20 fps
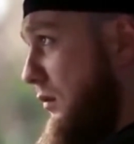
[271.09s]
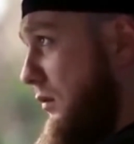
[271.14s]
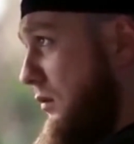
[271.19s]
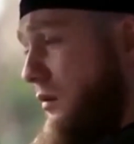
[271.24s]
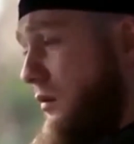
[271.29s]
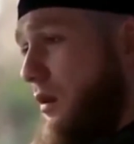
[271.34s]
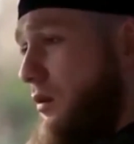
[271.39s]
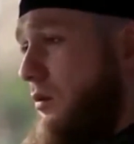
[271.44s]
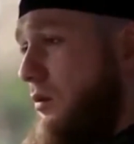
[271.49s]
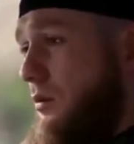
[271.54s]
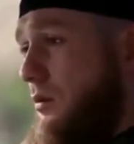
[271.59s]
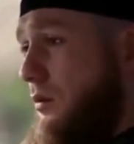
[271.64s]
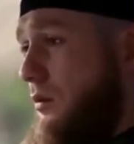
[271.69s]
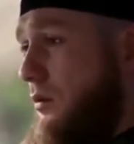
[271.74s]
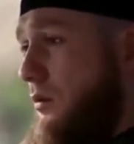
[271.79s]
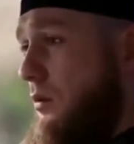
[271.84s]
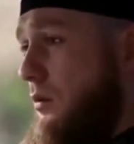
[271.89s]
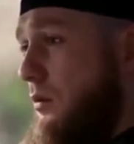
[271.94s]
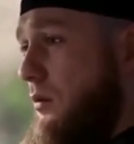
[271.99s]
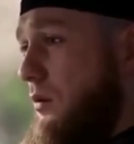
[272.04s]
No,
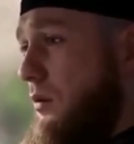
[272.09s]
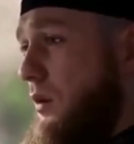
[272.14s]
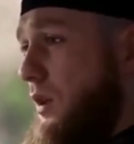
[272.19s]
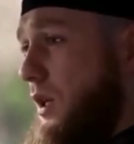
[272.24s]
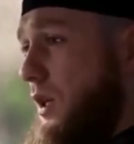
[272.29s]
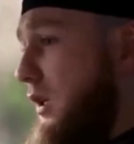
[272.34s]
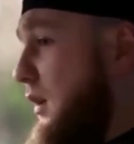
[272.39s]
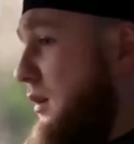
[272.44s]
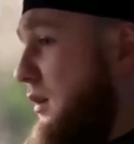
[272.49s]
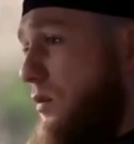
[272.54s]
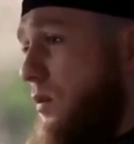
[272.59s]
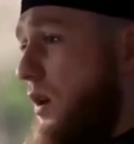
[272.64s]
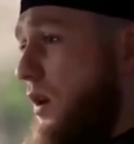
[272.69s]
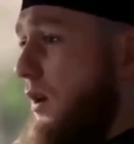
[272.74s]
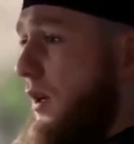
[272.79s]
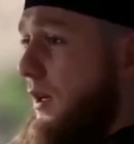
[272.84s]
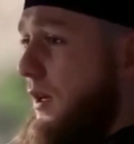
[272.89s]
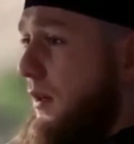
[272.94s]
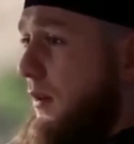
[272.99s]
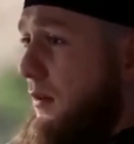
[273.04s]
it doesn't work
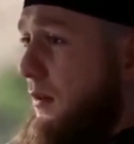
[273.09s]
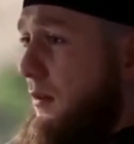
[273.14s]
like that.